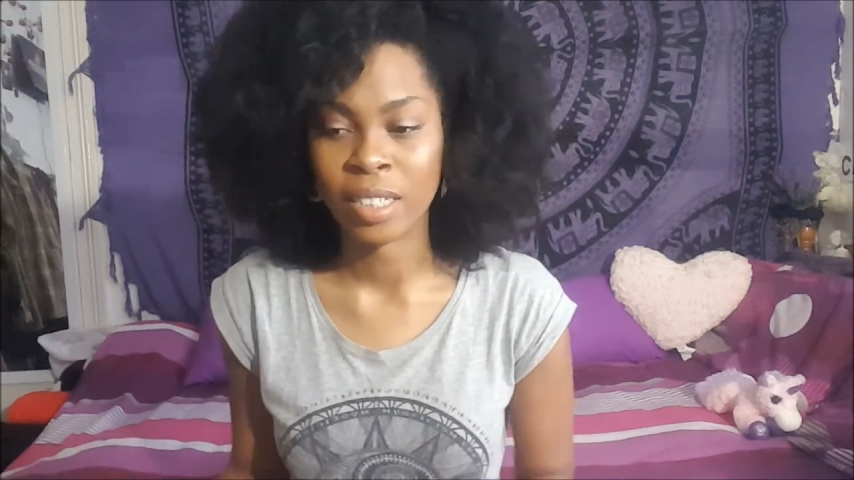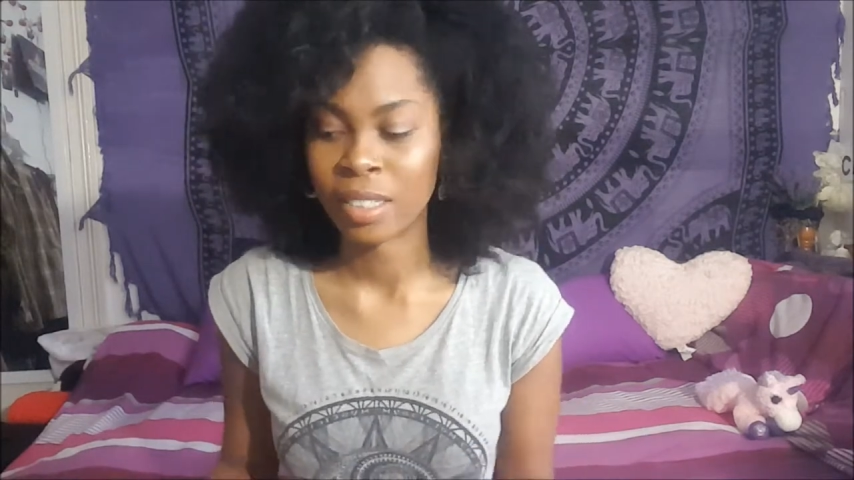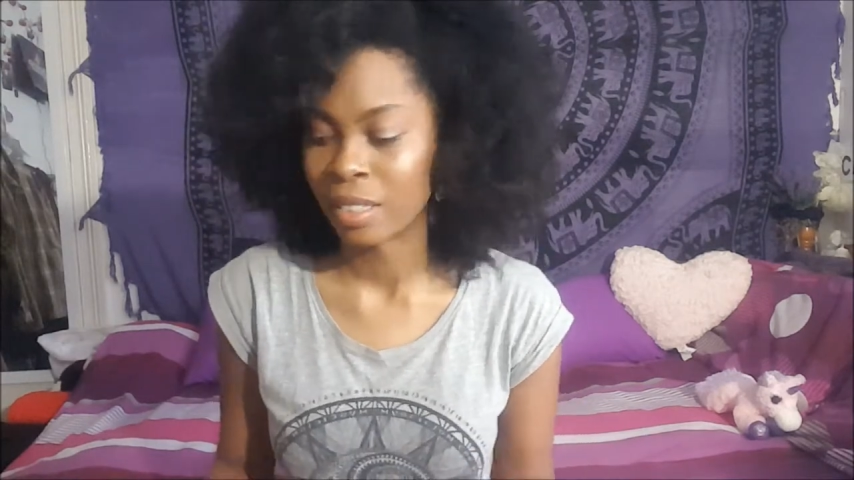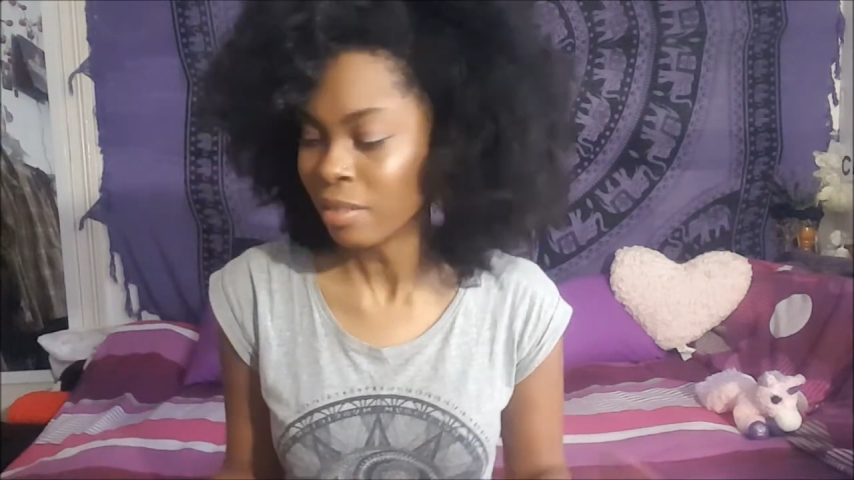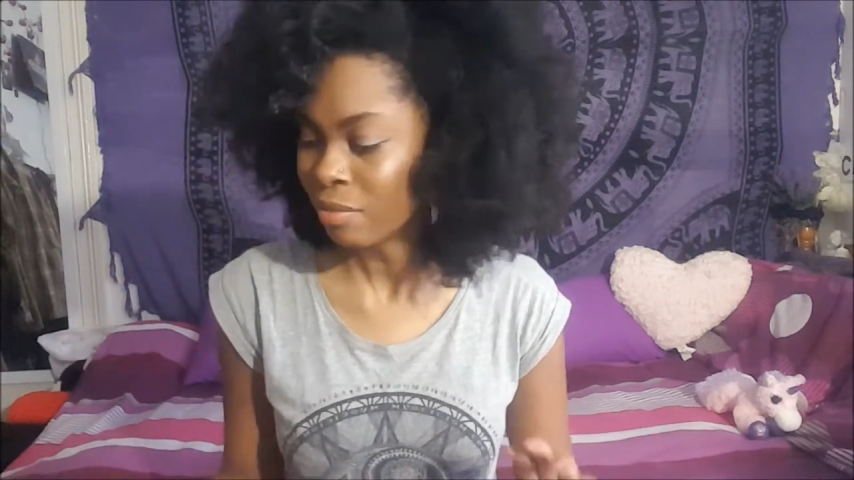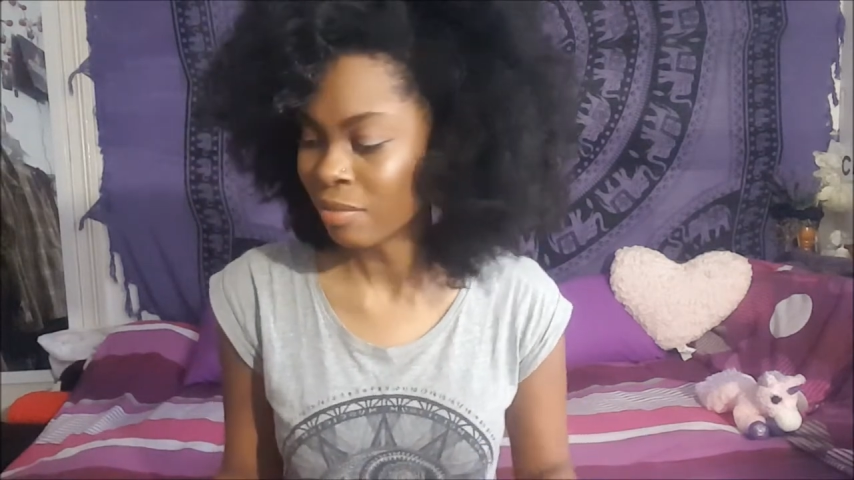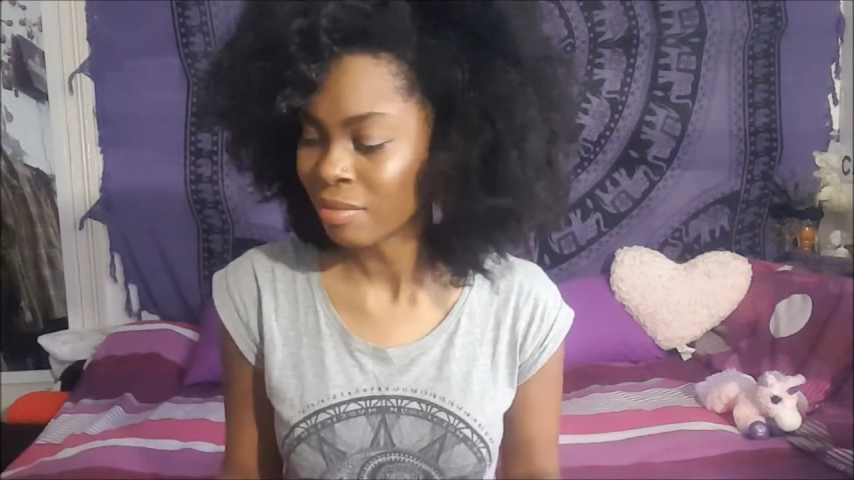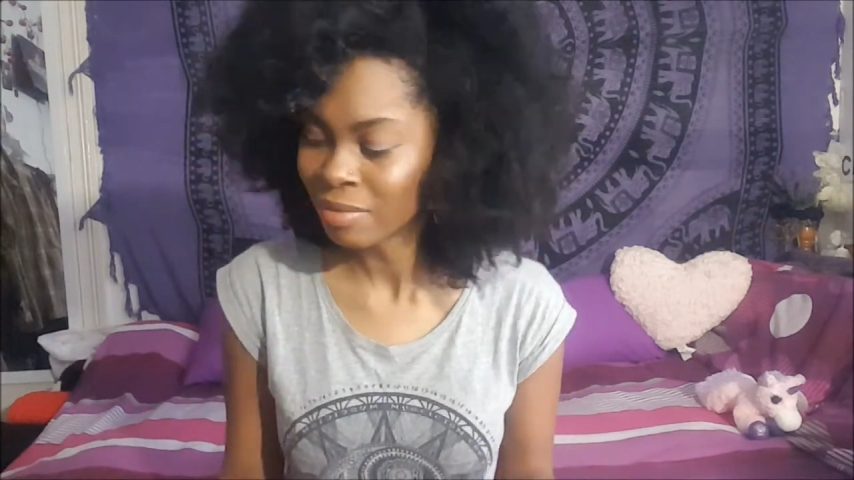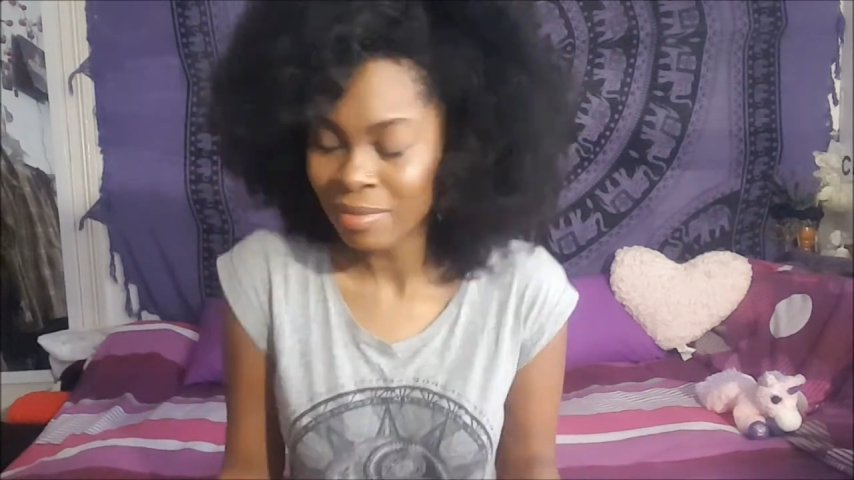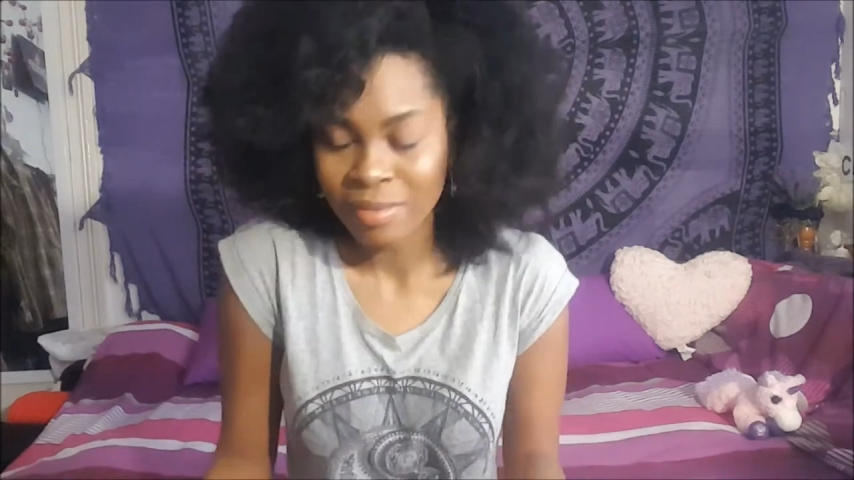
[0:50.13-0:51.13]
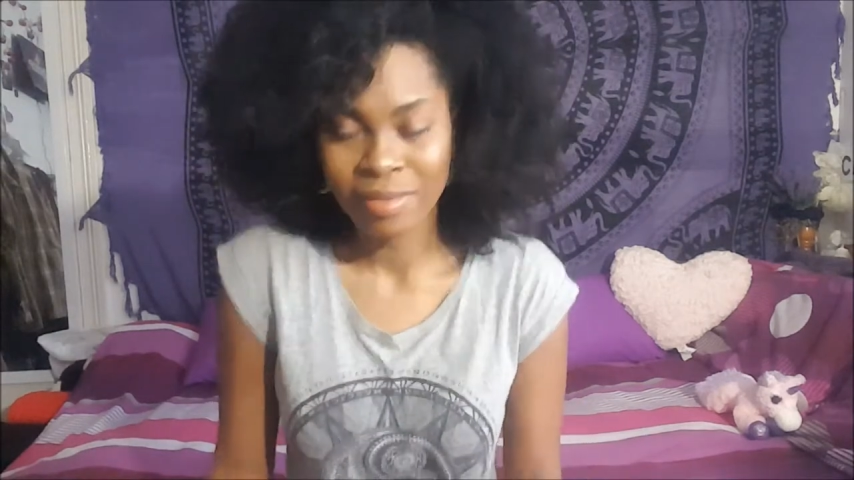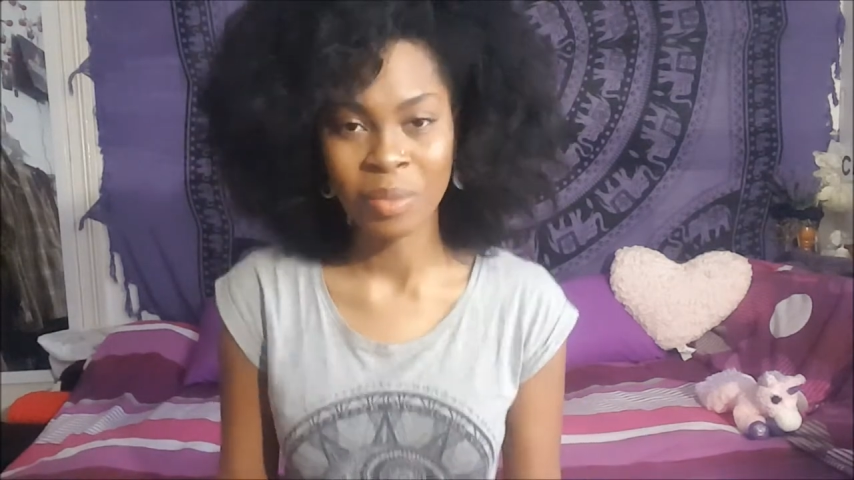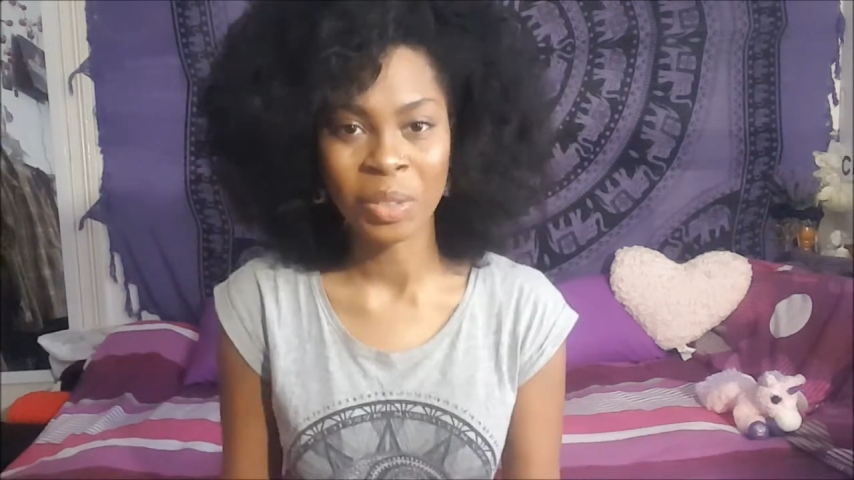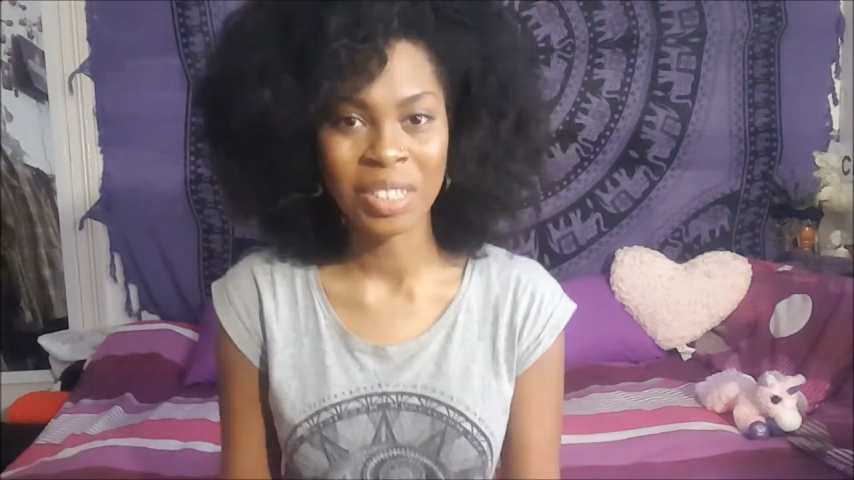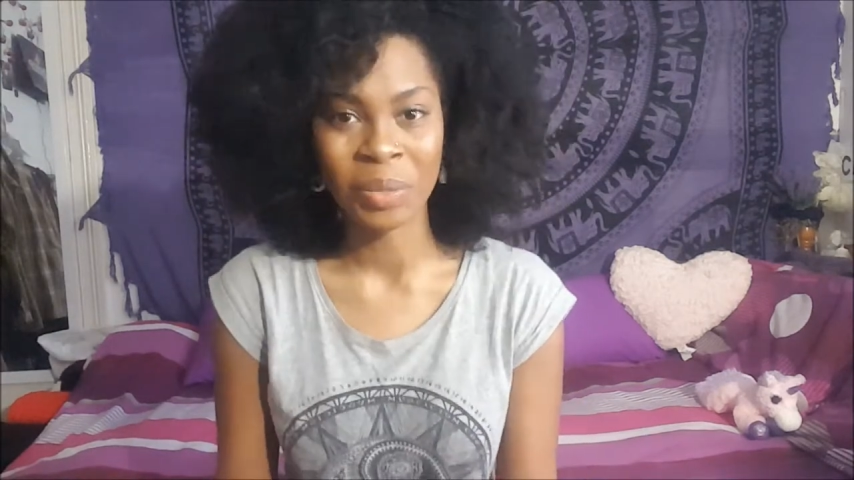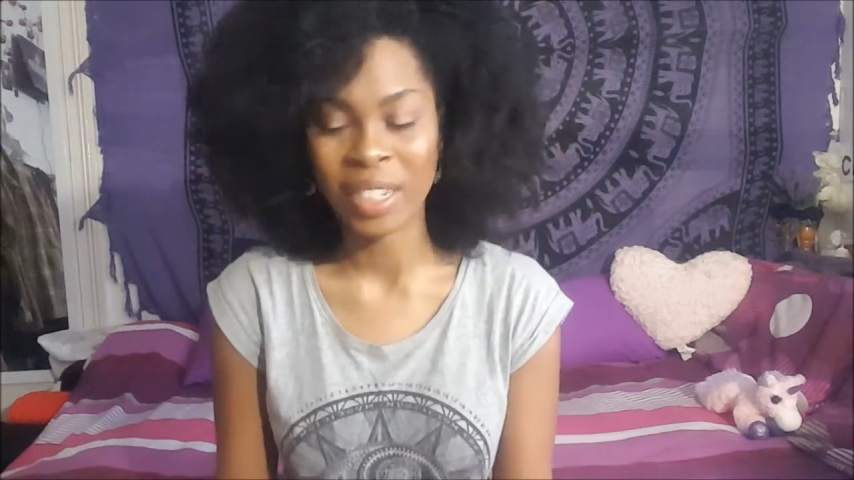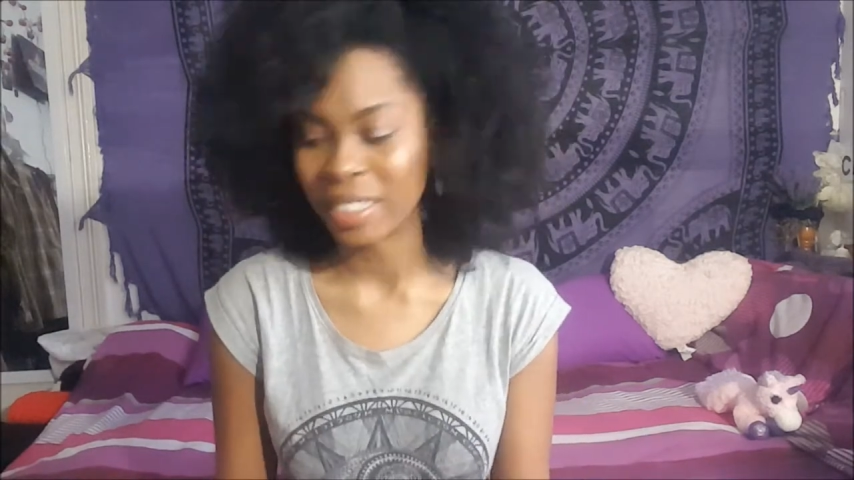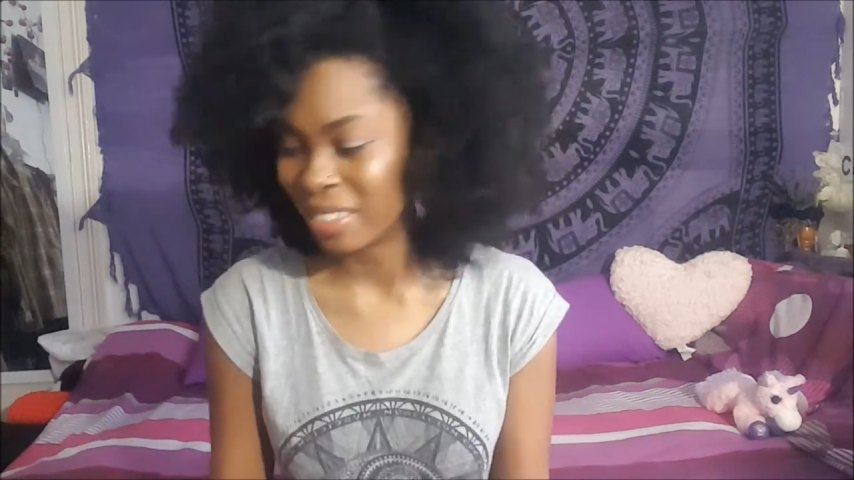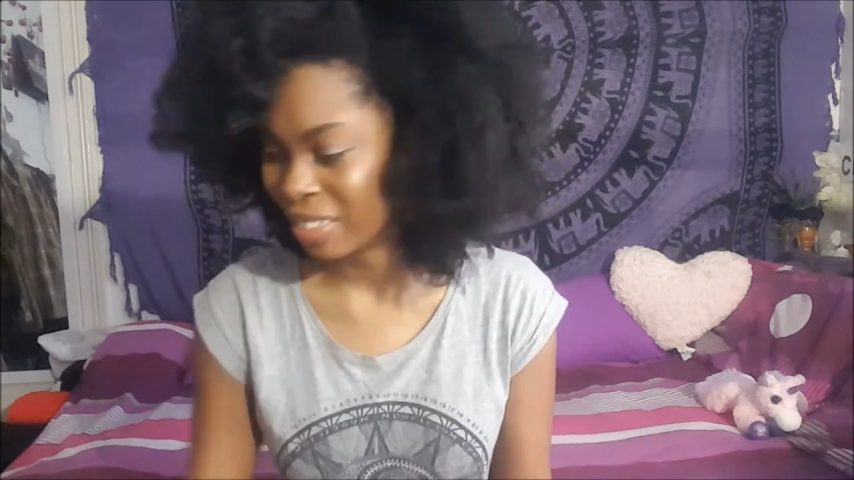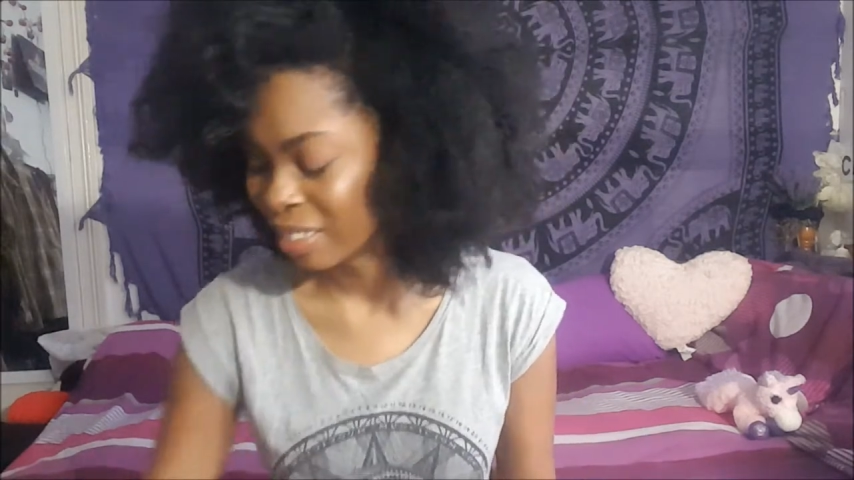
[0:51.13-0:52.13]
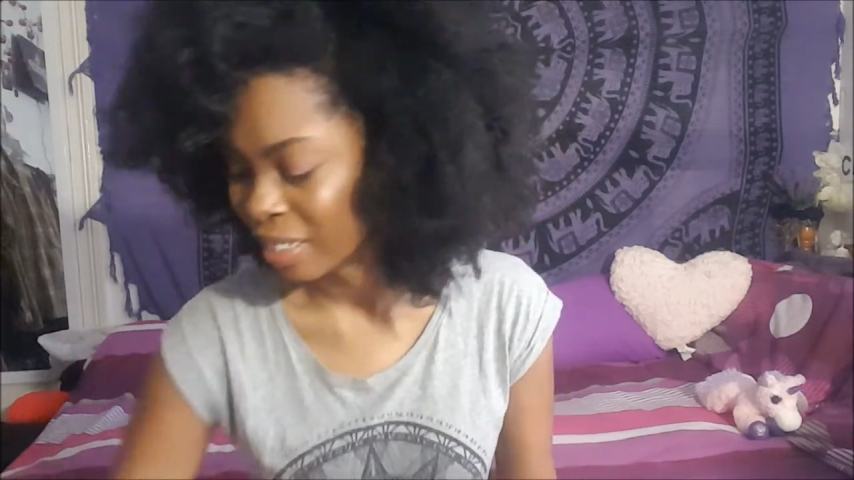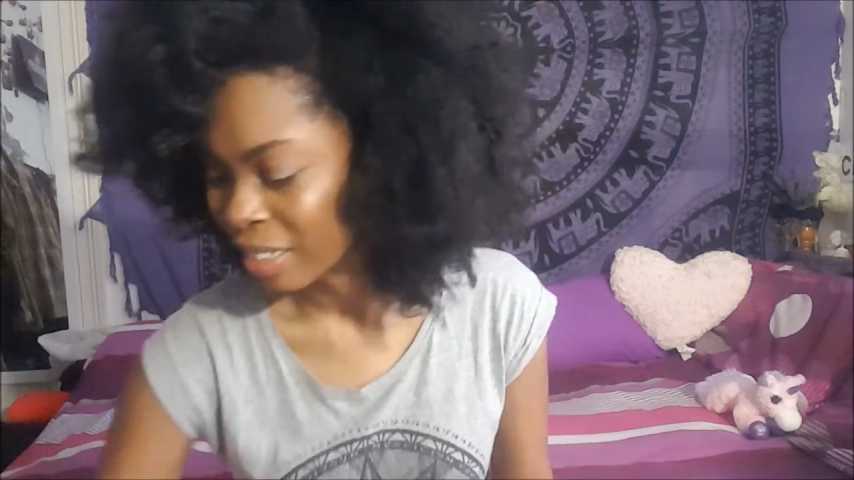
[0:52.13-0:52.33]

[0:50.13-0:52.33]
just because why not.